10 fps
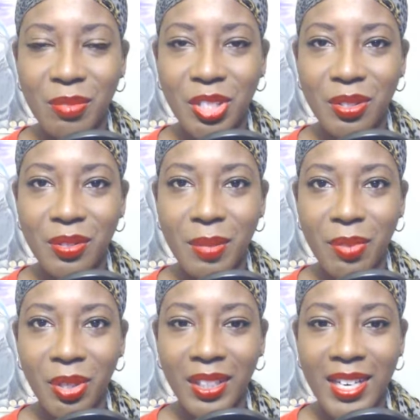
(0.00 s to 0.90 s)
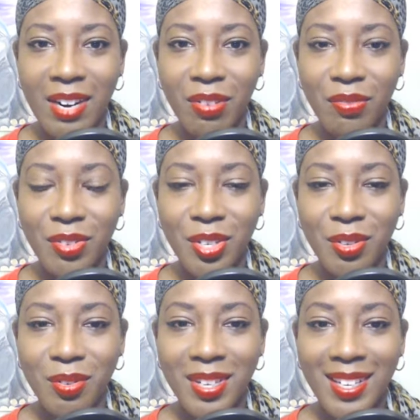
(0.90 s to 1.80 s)
to the Pearly Eye
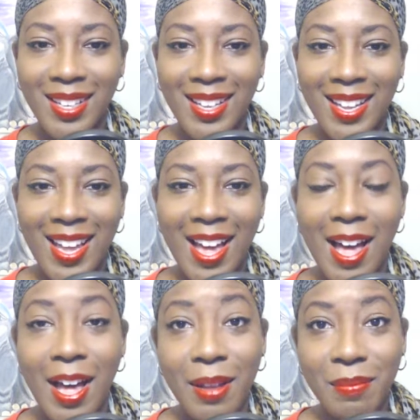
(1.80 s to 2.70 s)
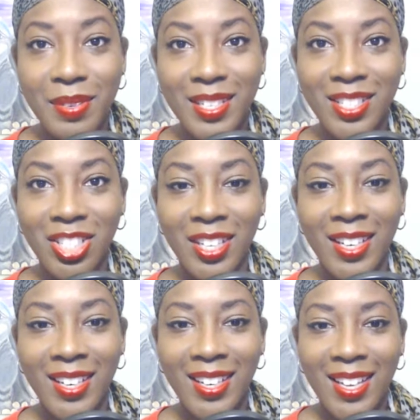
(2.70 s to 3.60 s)
Review. I'm
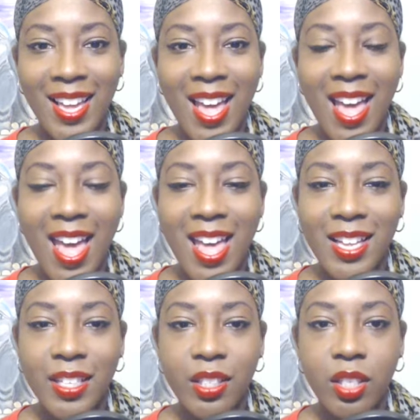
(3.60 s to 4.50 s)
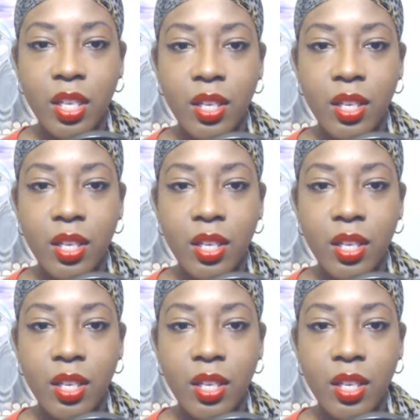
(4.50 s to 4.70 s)
PJ, and